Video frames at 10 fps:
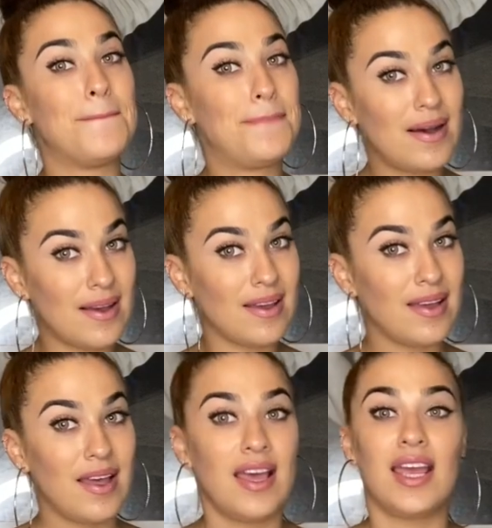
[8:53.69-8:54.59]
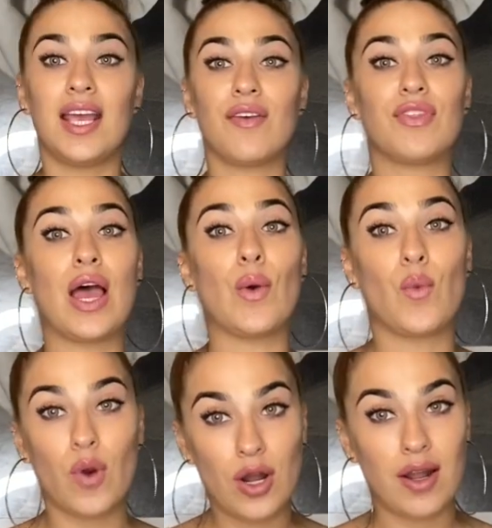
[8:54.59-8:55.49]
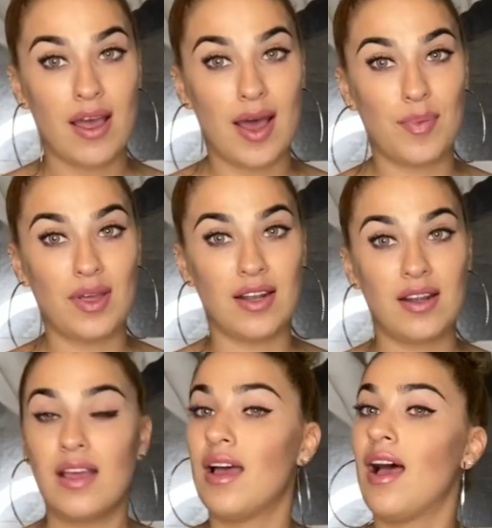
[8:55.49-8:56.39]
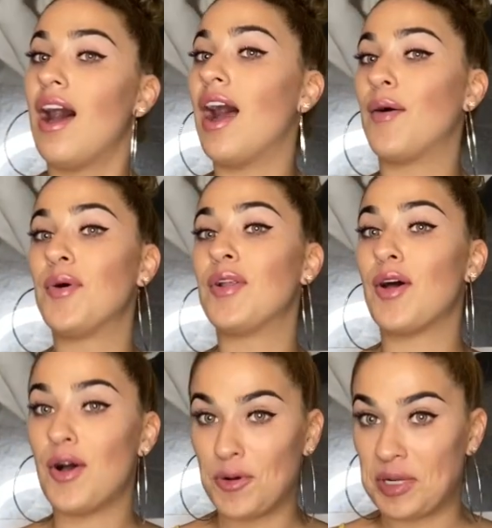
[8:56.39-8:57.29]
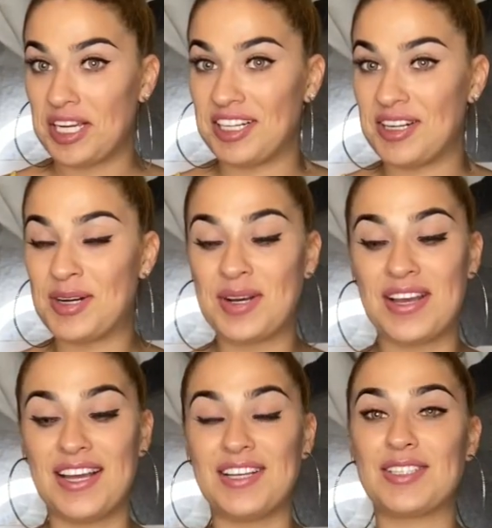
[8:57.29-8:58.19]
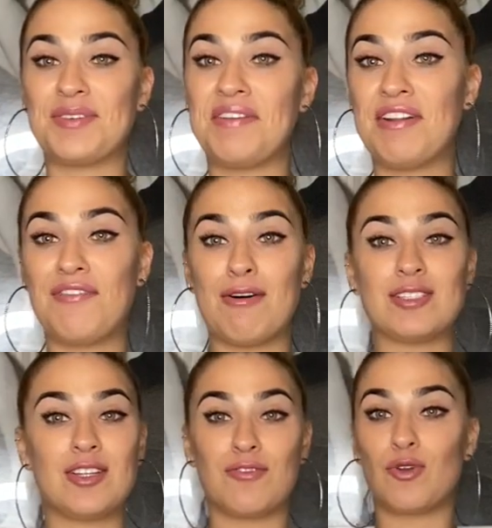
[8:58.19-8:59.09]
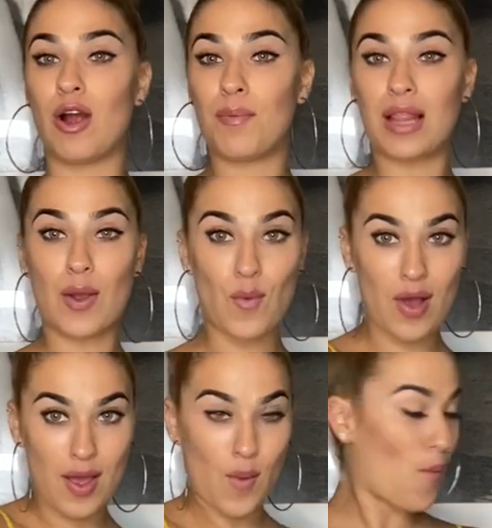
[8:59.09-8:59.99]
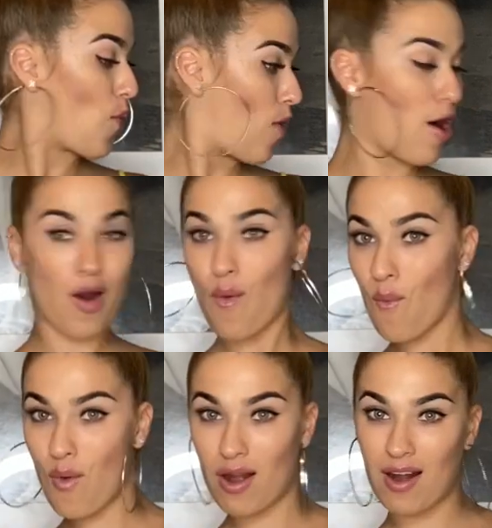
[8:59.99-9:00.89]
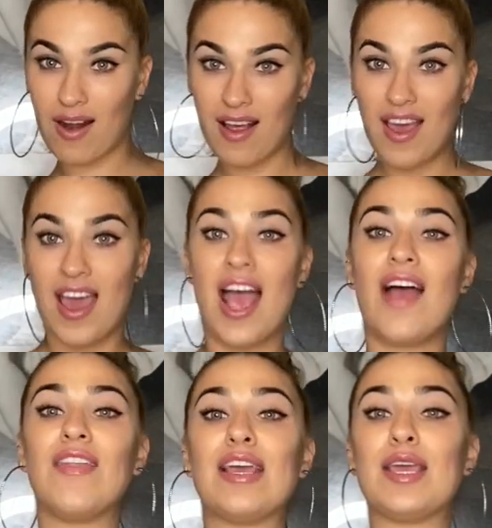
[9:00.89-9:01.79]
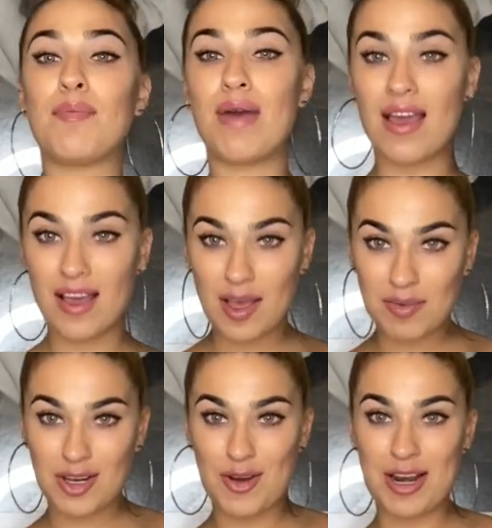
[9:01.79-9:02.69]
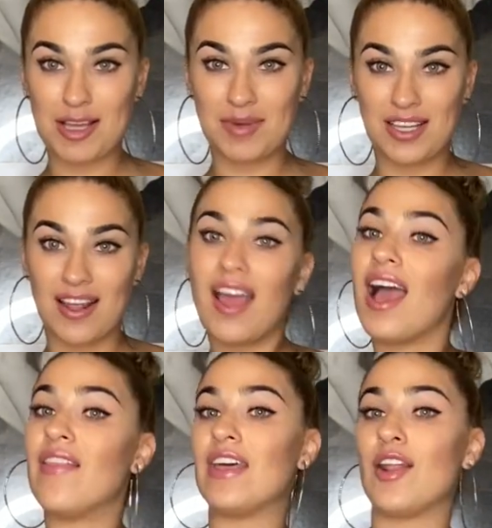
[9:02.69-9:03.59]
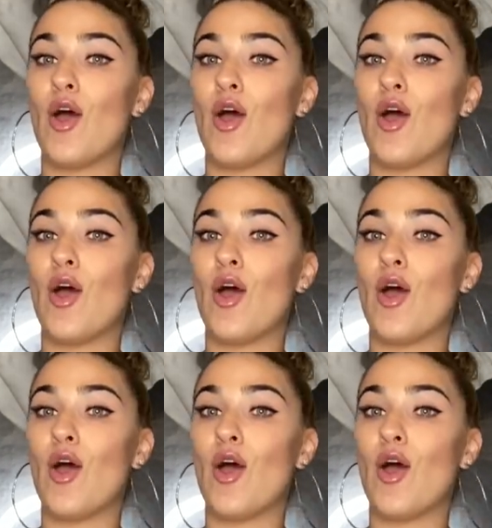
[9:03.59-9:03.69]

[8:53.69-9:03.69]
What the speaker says: But if that were to happen, I would own it, okay? So even if I was on the floor, I'll be like, what? Work, and then get back up, you know what I mean? And then